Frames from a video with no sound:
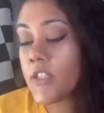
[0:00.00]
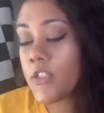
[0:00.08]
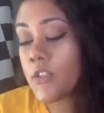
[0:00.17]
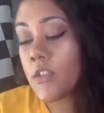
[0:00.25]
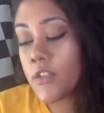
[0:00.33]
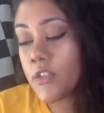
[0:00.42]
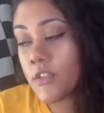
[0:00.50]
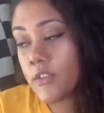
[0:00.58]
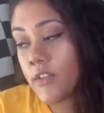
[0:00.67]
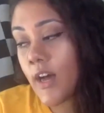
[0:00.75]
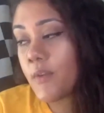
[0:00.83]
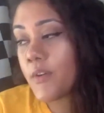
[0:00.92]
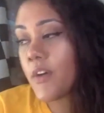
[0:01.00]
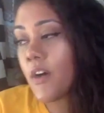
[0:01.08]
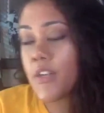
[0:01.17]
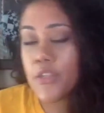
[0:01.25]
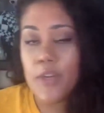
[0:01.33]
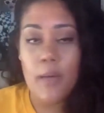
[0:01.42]
your little. I don't
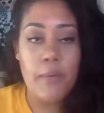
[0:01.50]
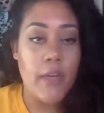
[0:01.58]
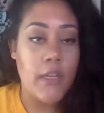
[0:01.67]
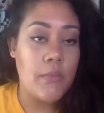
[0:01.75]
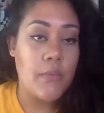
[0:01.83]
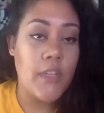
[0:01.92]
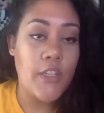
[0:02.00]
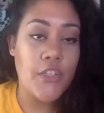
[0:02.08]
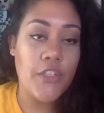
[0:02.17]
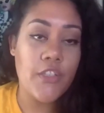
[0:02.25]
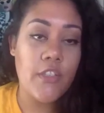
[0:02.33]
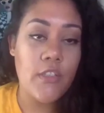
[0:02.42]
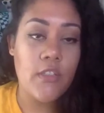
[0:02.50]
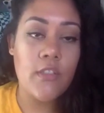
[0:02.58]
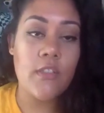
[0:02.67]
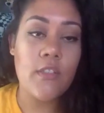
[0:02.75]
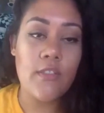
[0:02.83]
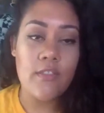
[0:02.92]
call it a trap house, but that's your.
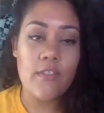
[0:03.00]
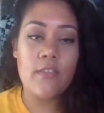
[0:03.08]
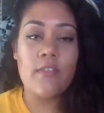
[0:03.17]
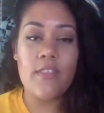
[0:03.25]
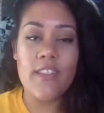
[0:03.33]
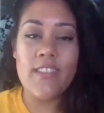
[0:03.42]
That's the,